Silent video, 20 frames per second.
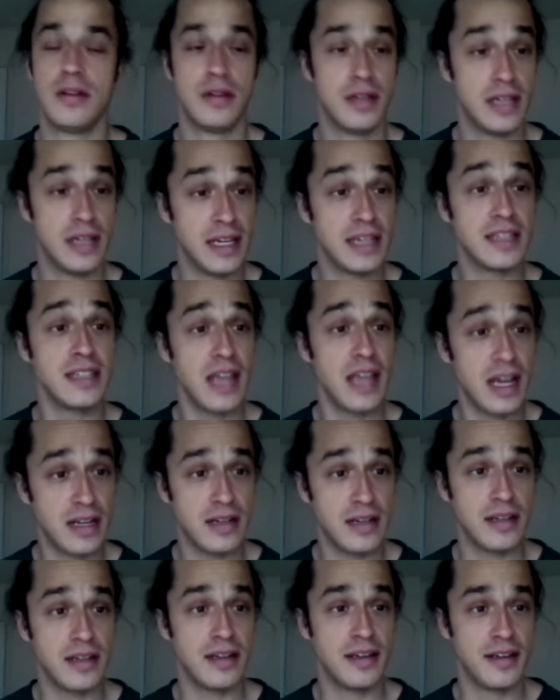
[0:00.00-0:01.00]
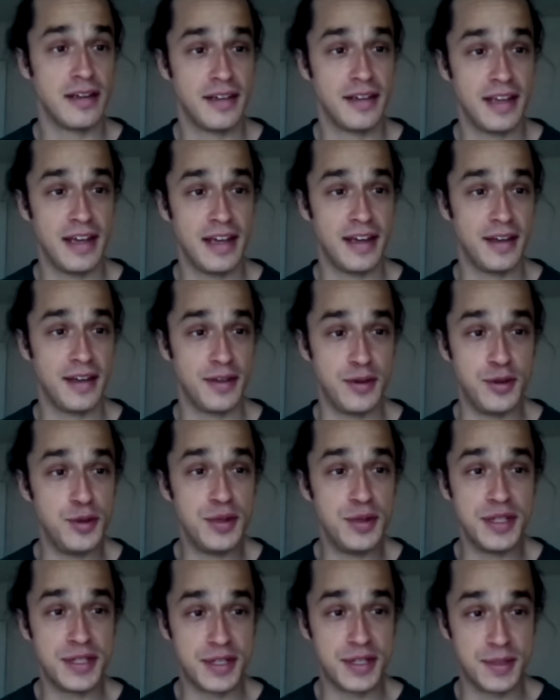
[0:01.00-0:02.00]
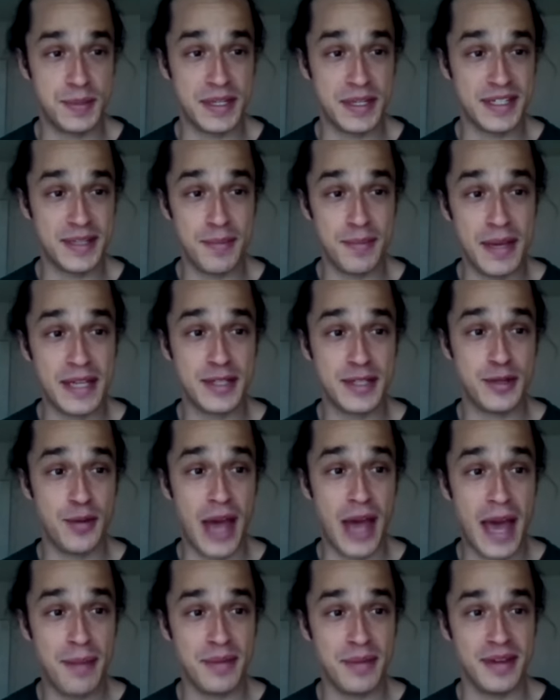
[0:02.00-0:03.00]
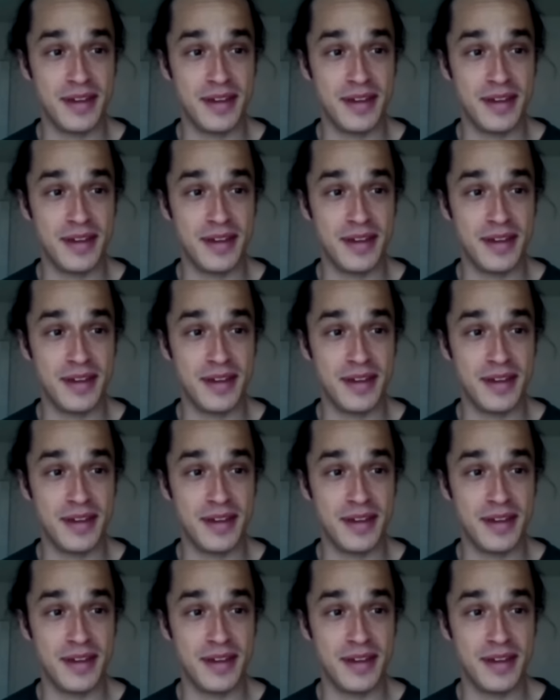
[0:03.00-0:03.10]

Exactly. Yeah, you do this because it makes you happy,